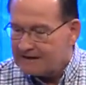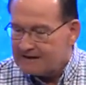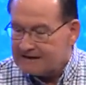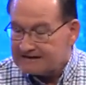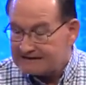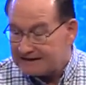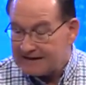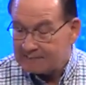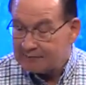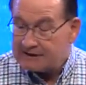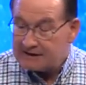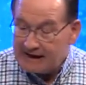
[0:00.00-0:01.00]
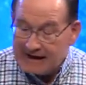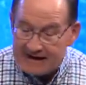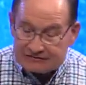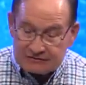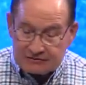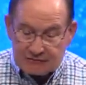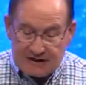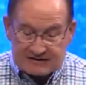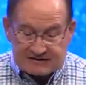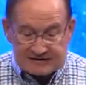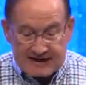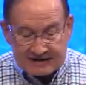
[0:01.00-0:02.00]
He said he had plenty of highs due to great
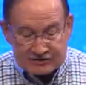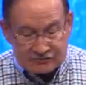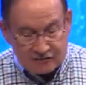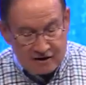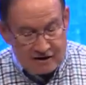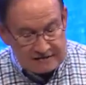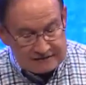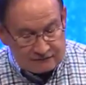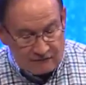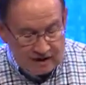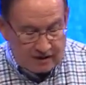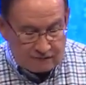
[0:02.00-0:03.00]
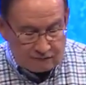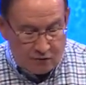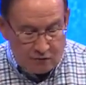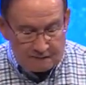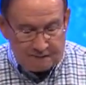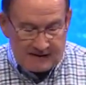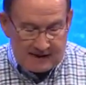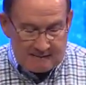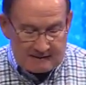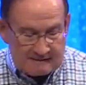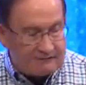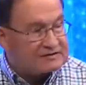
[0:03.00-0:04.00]
sex, drugs, rock and roll, fame,
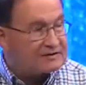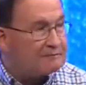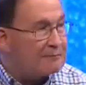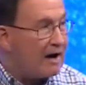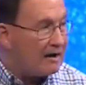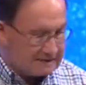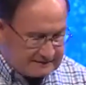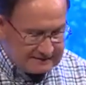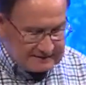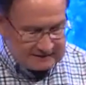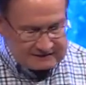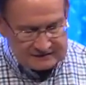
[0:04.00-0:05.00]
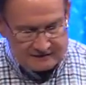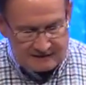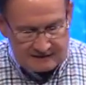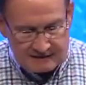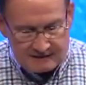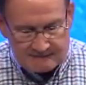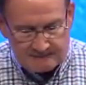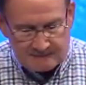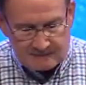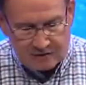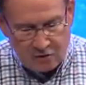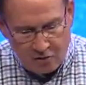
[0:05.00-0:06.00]
and even some politics.
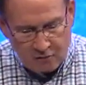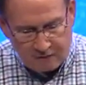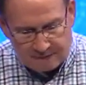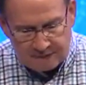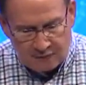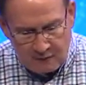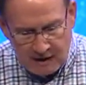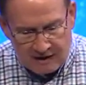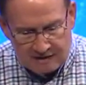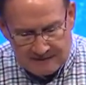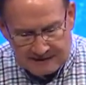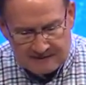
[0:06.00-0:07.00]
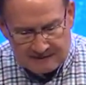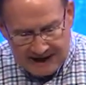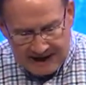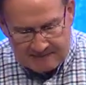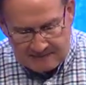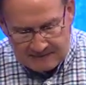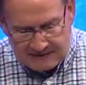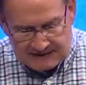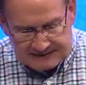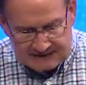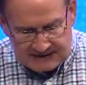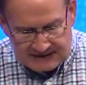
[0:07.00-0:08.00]
It all worked for a while to make him happy, Bean
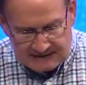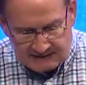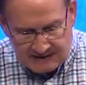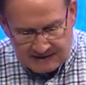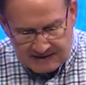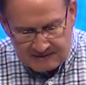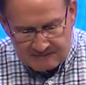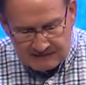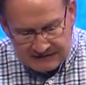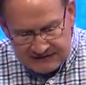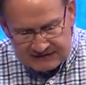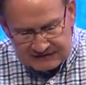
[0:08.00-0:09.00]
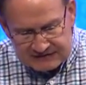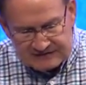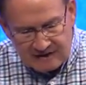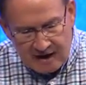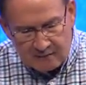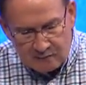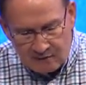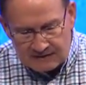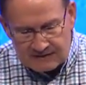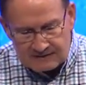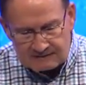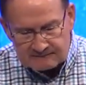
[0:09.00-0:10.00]
said, but then it just stopped
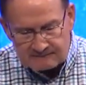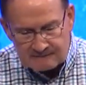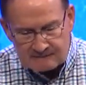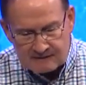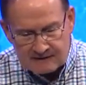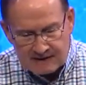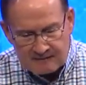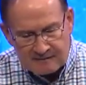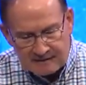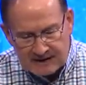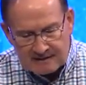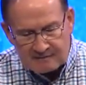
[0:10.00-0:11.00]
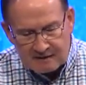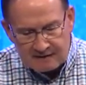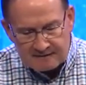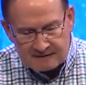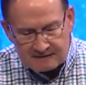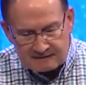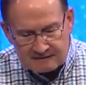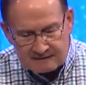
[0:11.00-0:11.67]
working and became nothing.